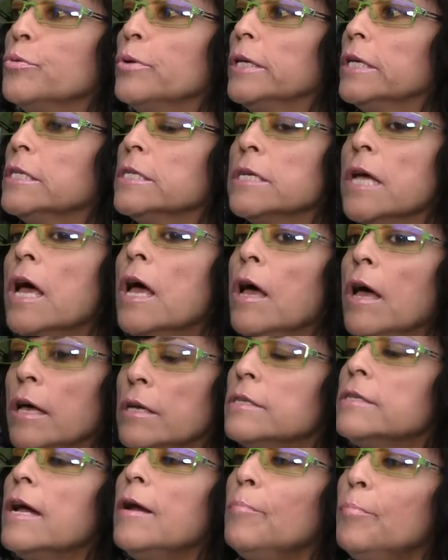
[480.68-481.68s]
Willis,
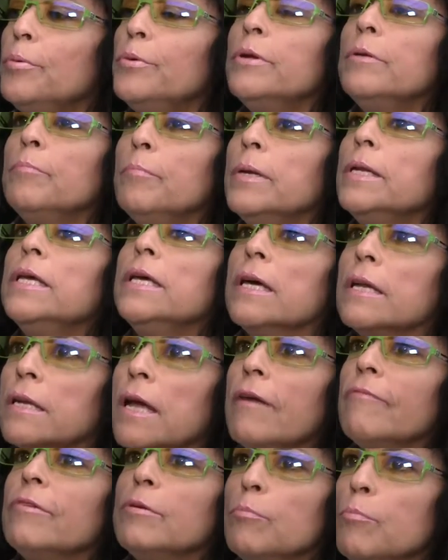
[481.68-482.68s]
start putting money and
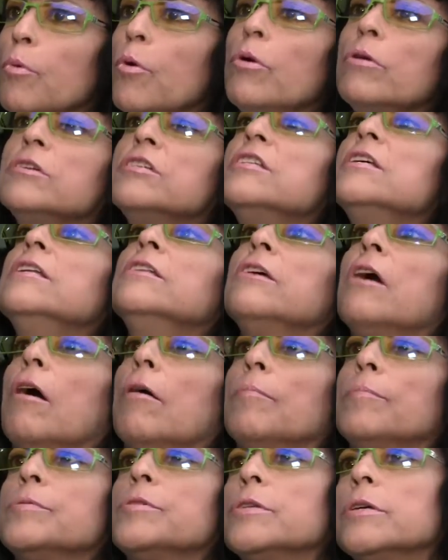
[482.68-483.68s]
having more
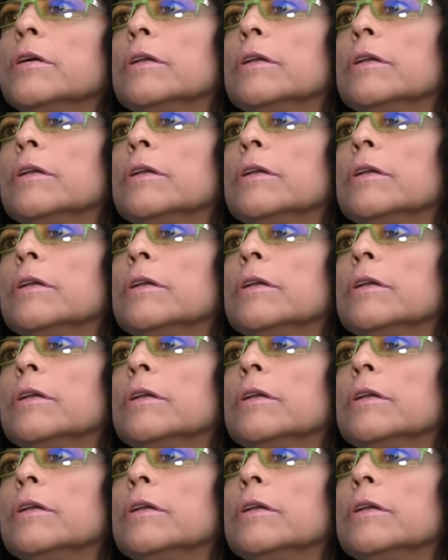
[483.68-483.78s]
sitcoms,